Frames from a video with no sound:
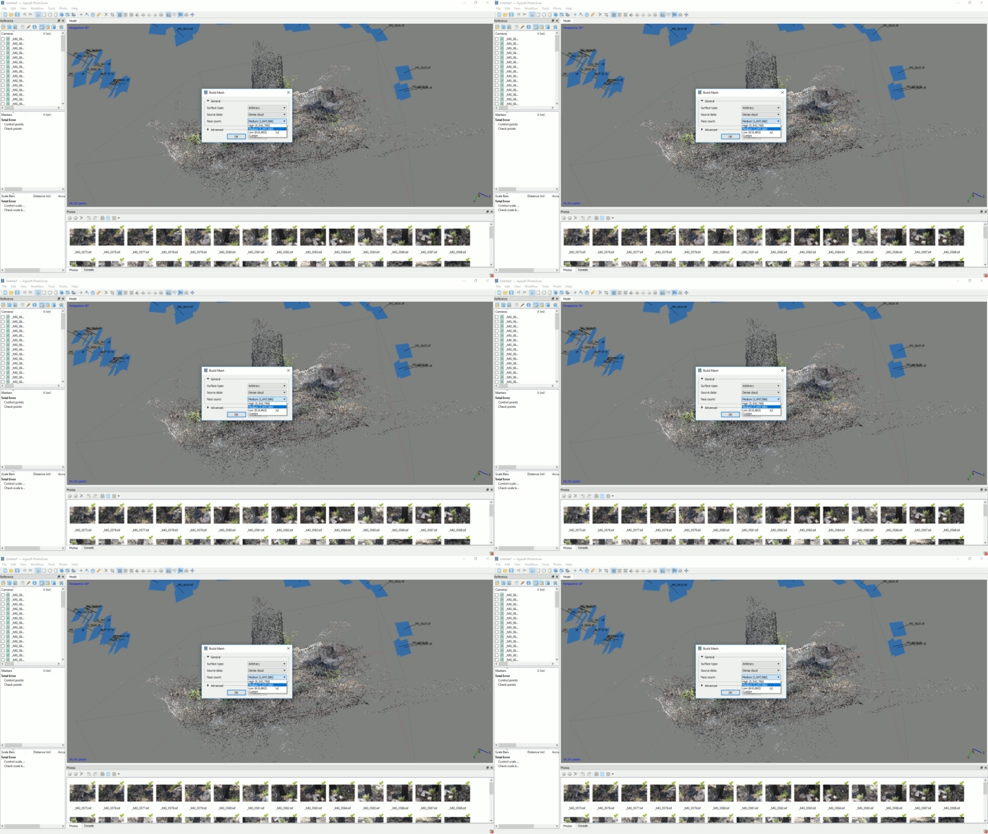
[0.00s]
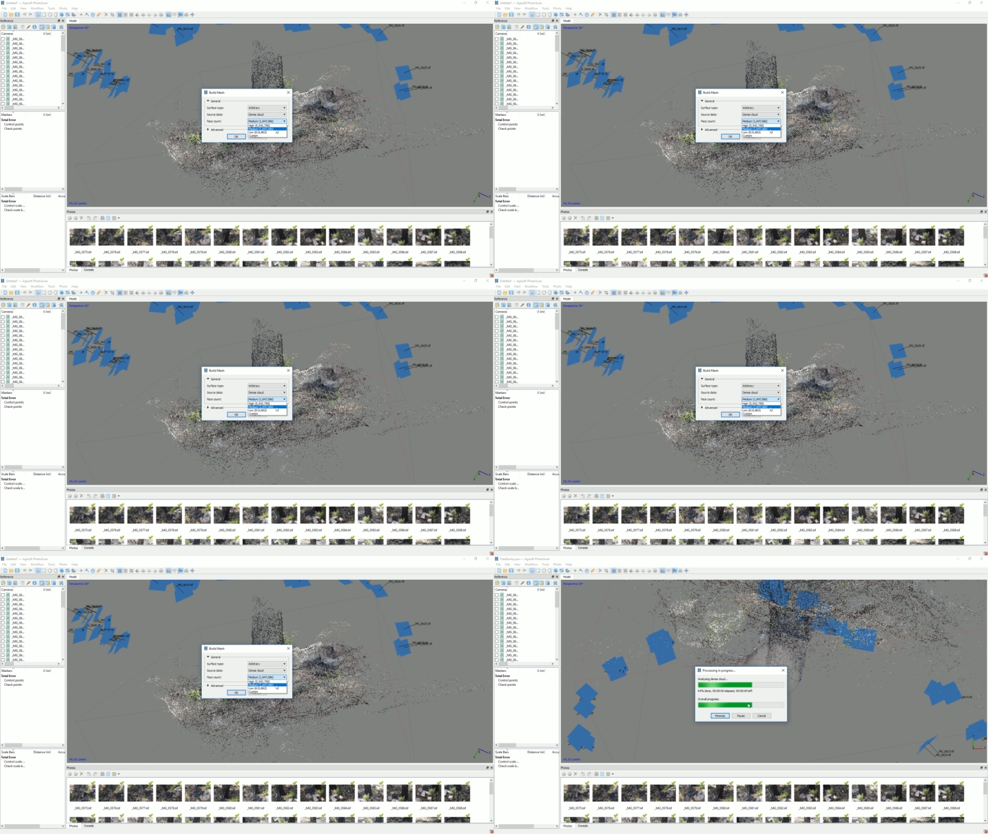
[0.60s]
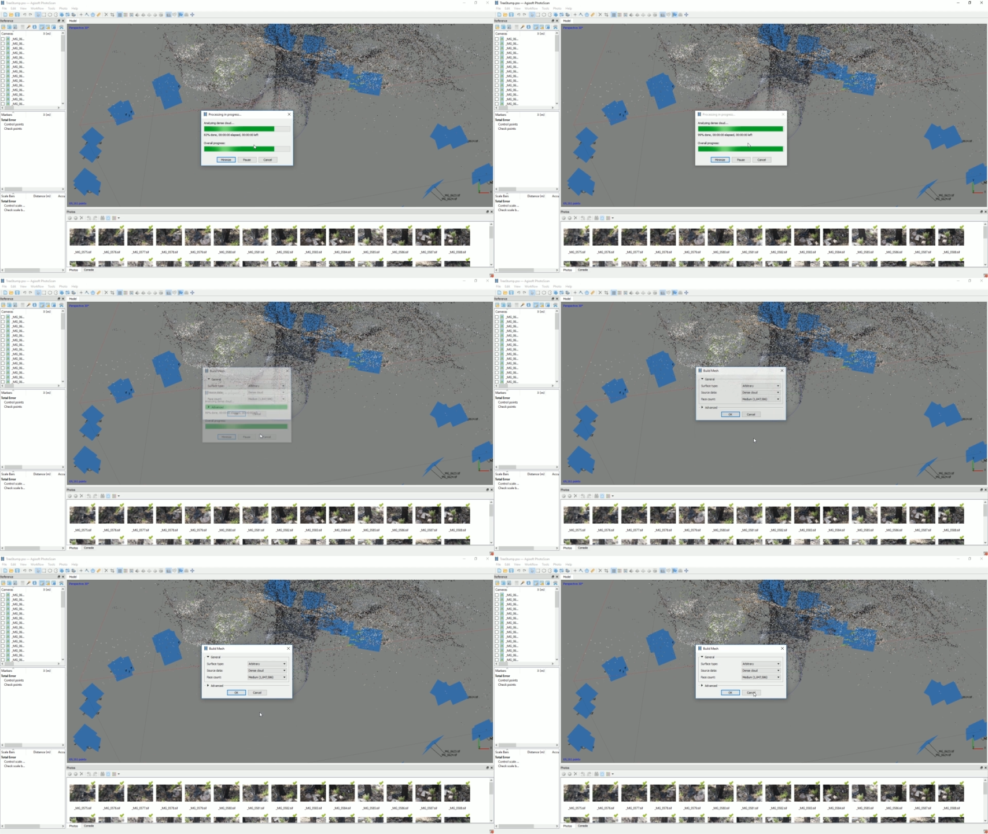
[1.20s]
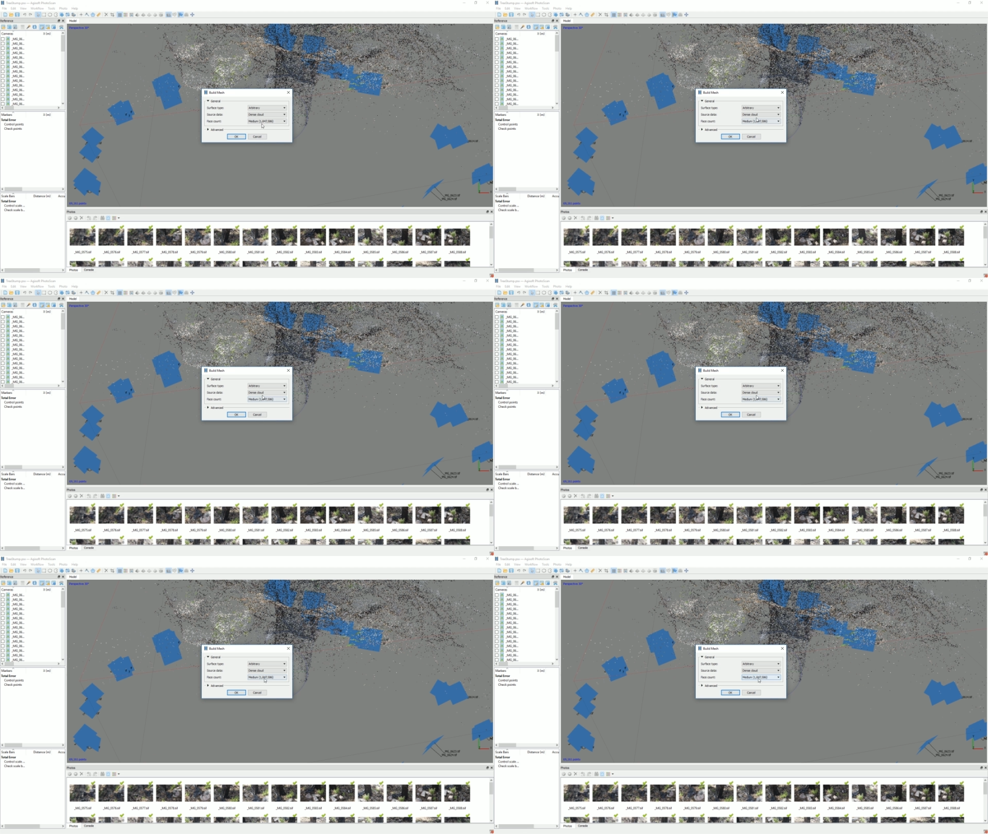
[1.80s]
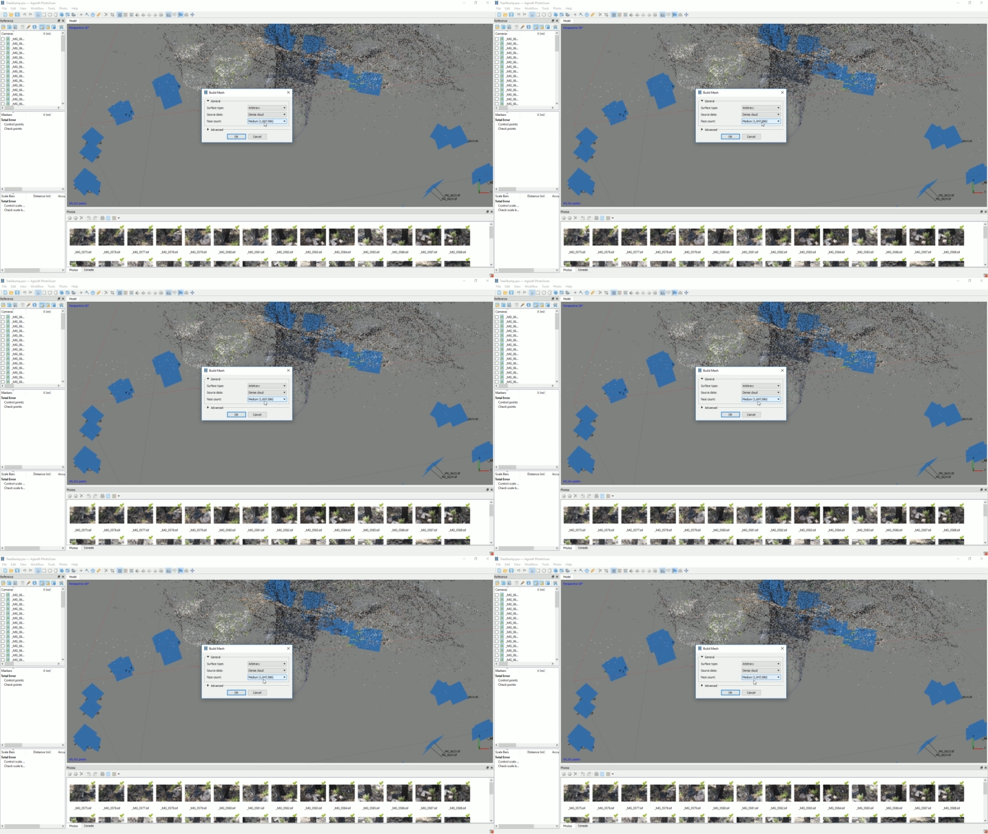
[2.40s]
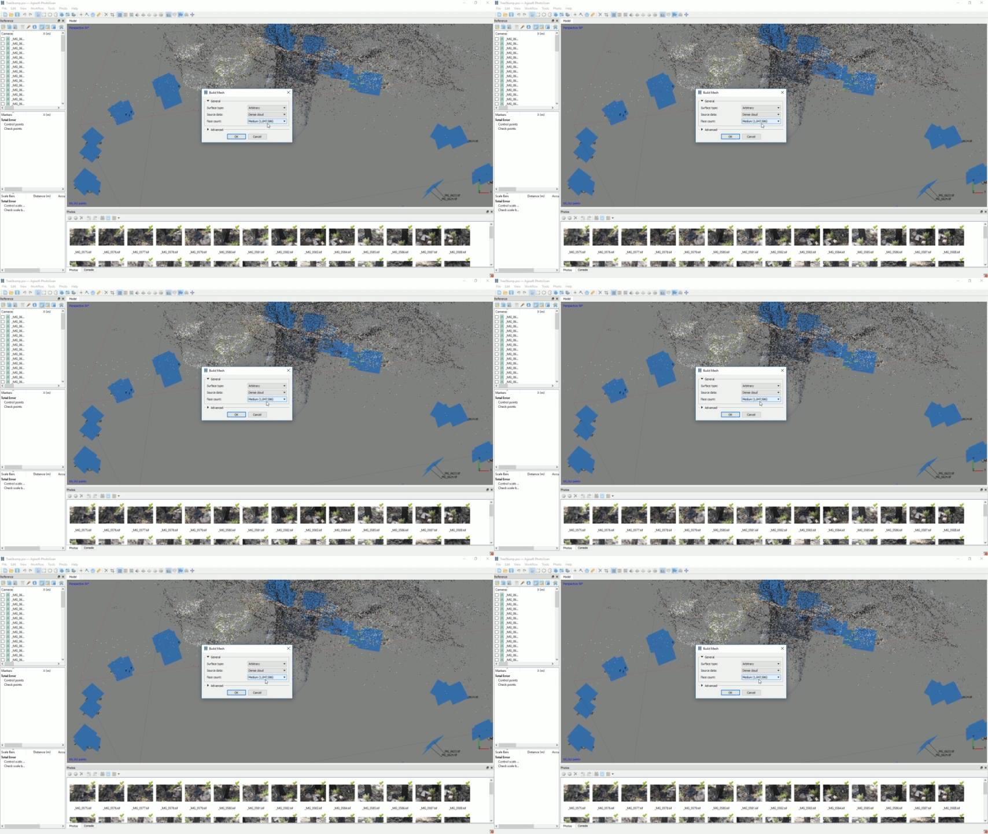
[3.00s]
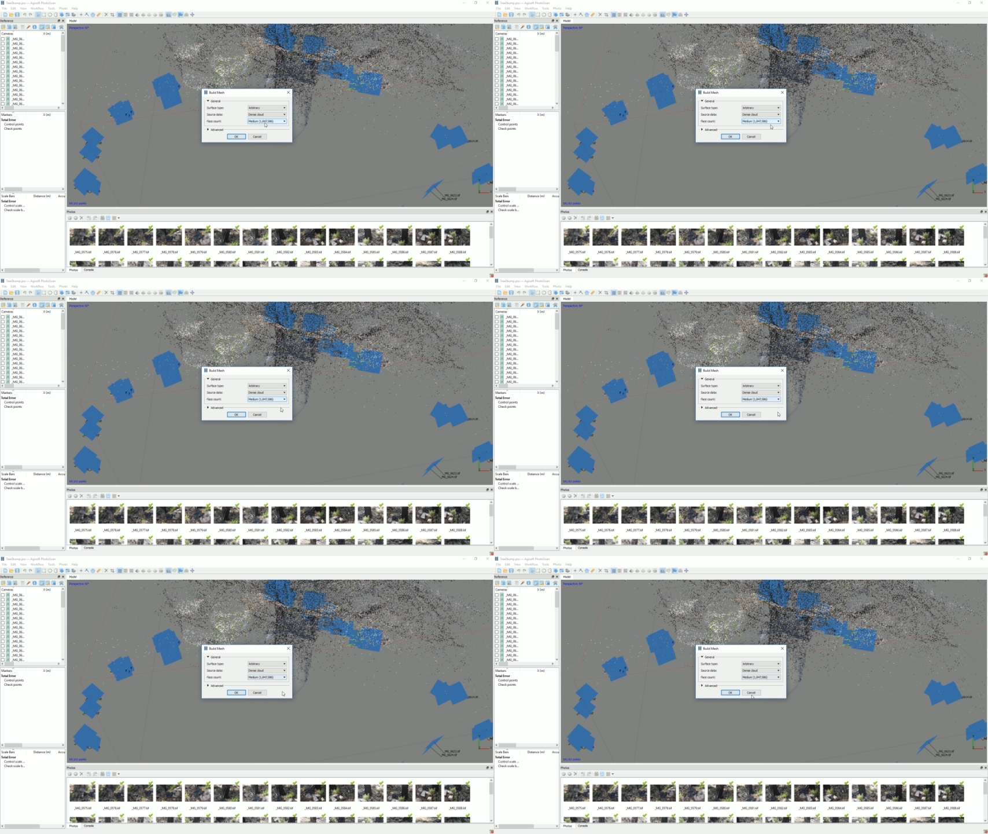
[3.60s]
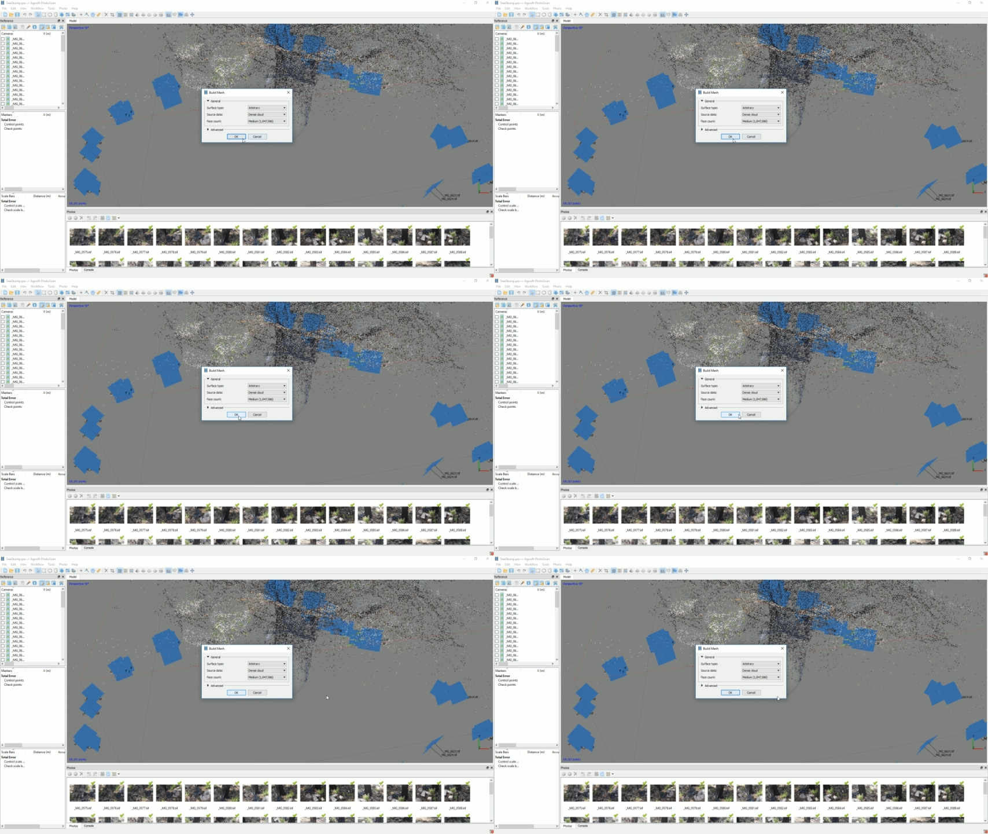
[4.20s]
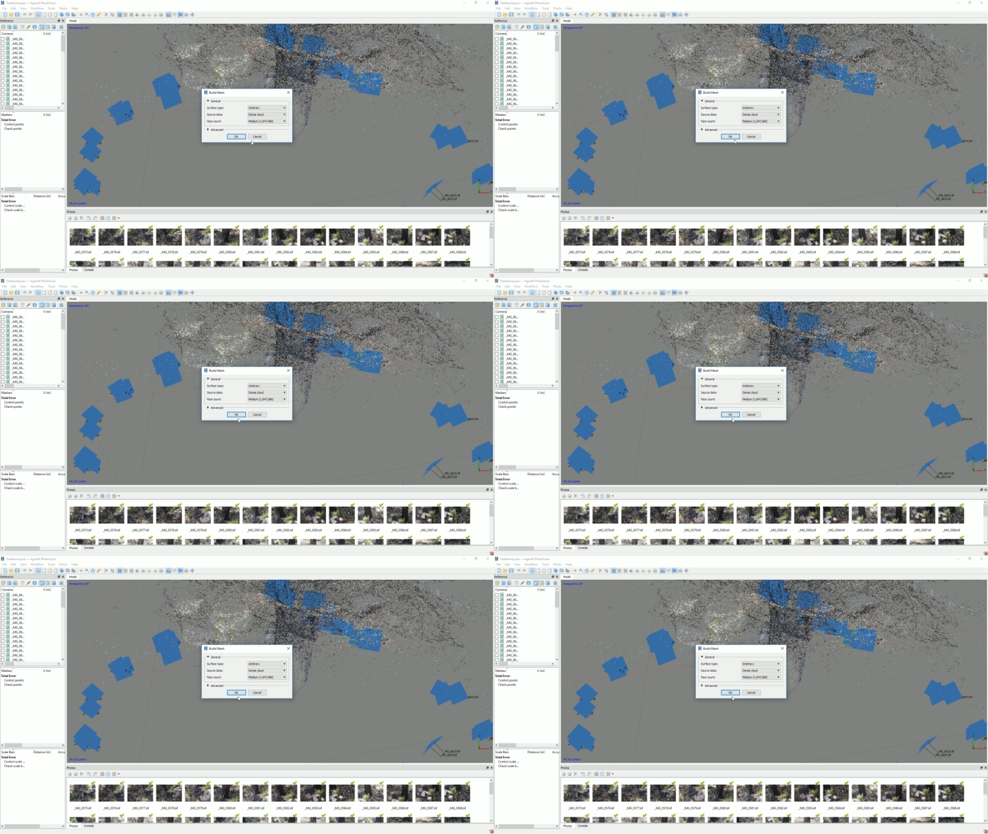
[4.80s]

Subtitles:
No face is visible, so there are no lips to read.